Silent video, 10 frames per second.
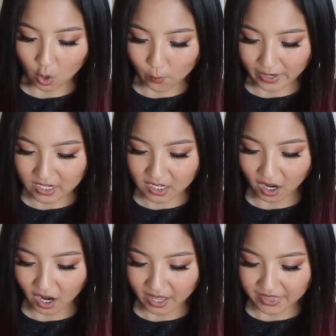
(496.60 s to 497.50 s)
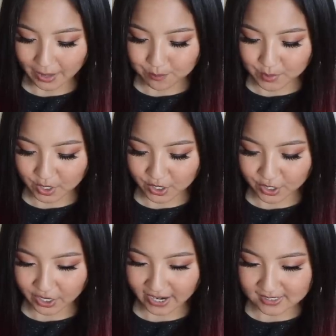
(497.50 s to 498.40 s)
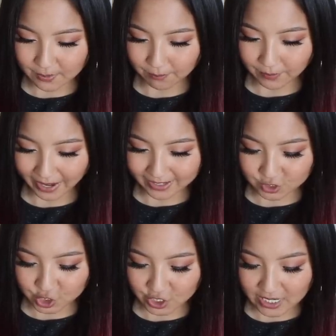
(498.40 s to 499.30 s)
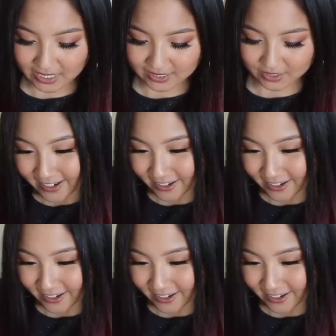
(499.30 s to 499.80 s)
Oh my god, that burger has mac and cheese.